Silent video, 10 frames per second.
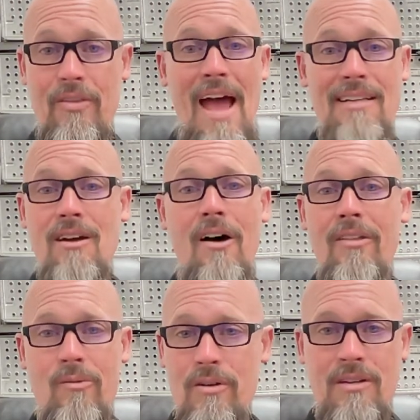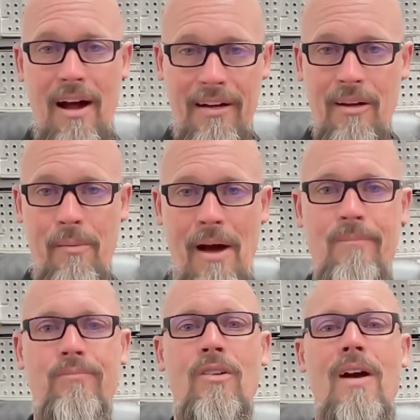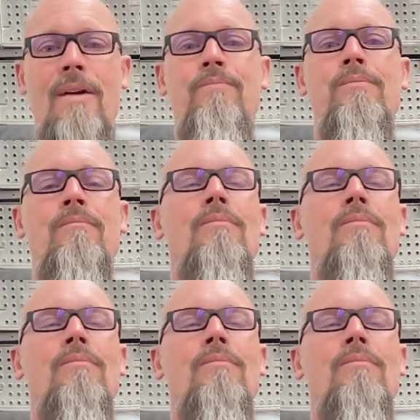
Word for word: That's all that we're talking about, right?